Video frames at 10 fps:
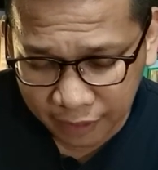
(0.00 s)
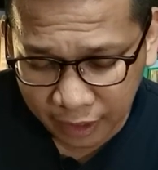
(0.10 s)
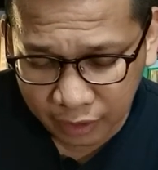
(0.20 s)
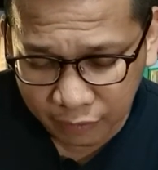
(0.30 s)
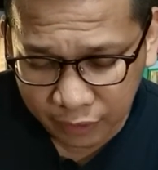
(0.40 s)

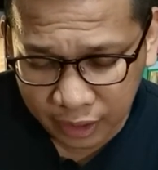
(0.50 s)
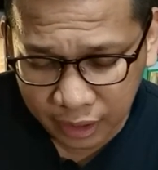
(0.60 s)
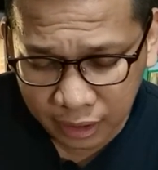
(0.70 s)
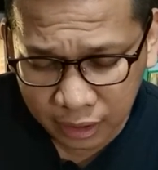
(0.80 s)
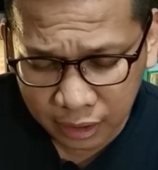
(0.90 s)
Thank you for
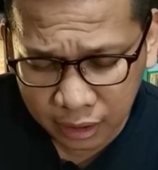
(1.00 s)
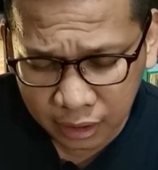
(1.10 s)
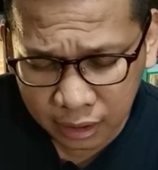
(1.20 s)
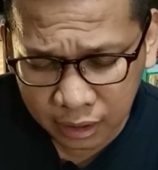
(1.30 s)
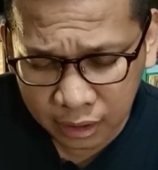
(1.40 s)
the
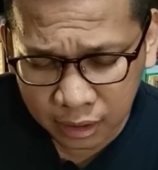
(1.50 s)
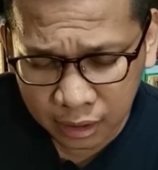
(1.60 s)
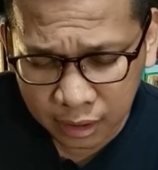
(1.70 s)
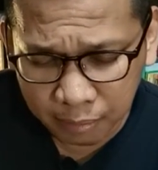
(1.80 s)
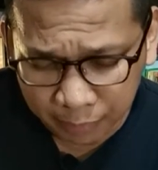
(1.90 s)

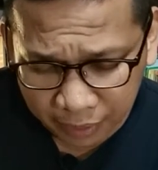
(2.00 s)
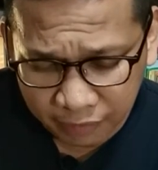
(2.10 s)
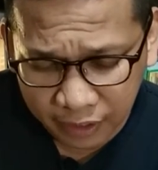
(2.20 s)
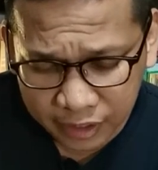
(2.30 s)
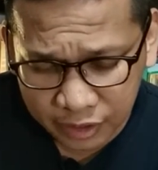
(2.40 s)

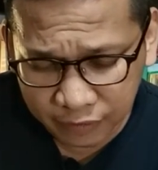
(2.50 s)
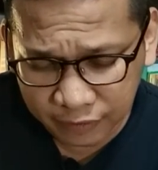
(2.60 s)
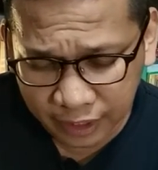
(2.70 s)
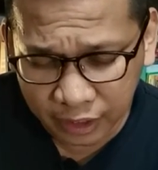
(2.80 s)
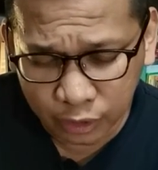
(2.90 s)
privilege of
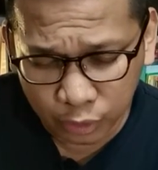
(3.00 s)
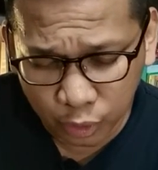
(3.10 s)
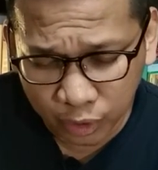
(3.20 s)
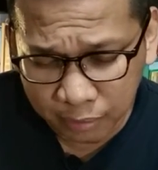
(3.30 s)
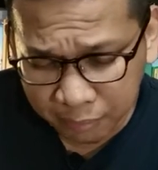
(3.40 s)
getting to
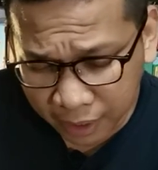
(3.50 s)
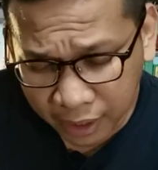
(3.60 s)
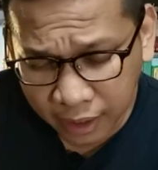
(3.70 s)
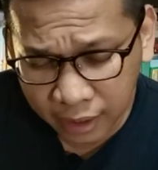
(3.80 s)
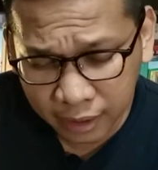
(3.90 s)
know him
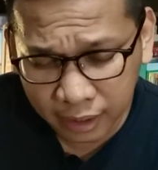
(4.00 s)
better